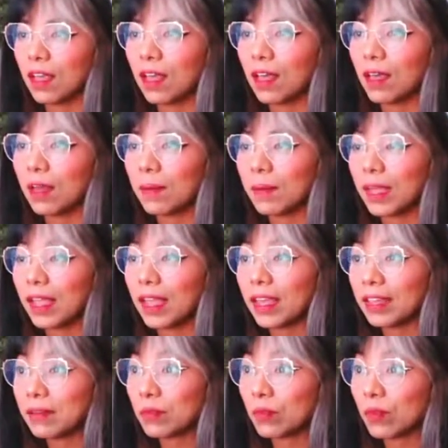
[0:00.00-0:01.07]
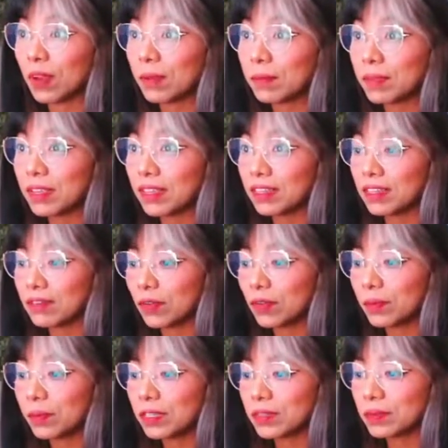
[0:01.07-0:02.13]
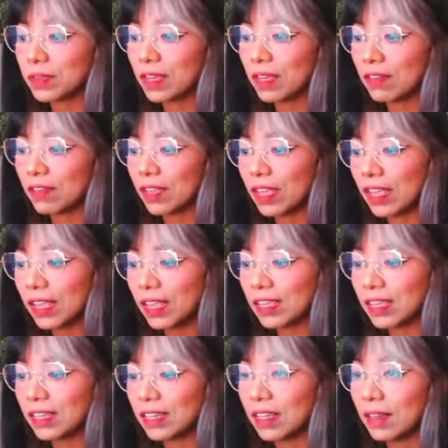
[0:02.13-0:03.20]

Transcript: Um, and right behind the Vulpix, we have a